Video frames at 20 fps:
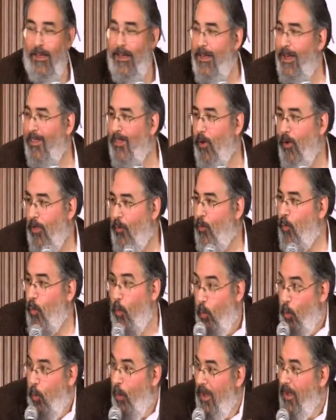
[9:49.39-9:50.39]
And they were like,
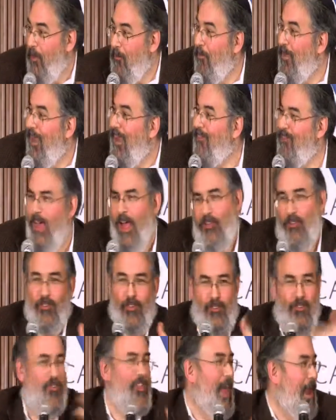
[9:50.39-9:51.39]
what do you mean?
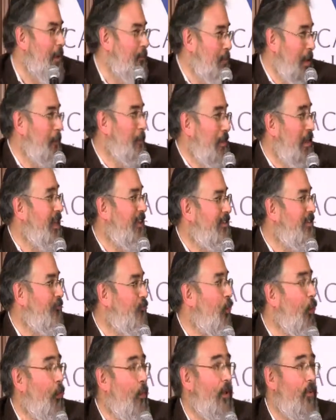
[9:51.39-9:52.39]
Isn't that a big piece of
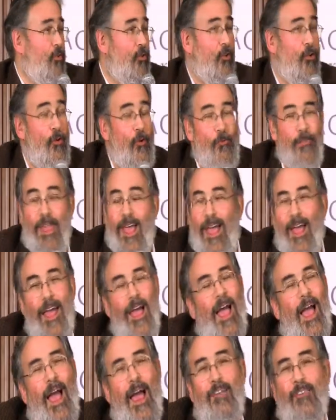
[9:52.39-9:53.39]
what we do?
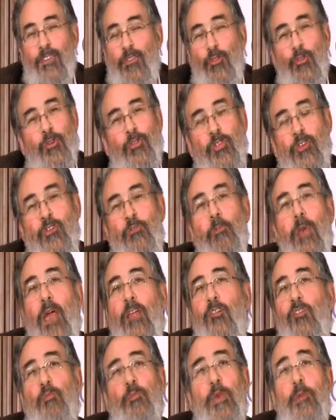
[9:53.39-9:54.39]
I said, look, this may
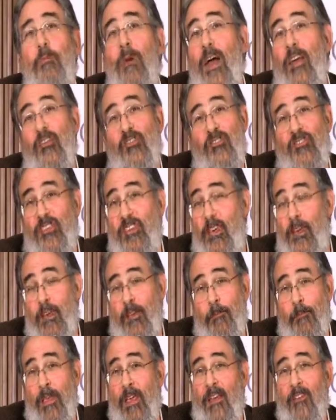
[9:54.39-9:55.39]
just be my
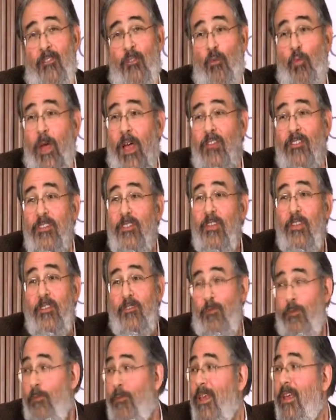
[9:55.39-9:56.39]
shtick because the resonance
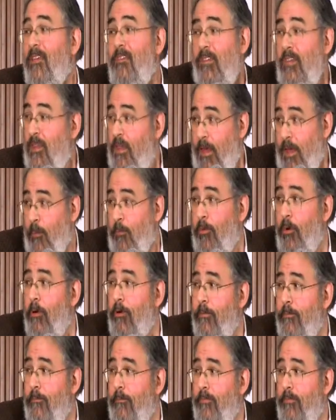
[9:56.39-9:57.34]
for me is in Hebrew.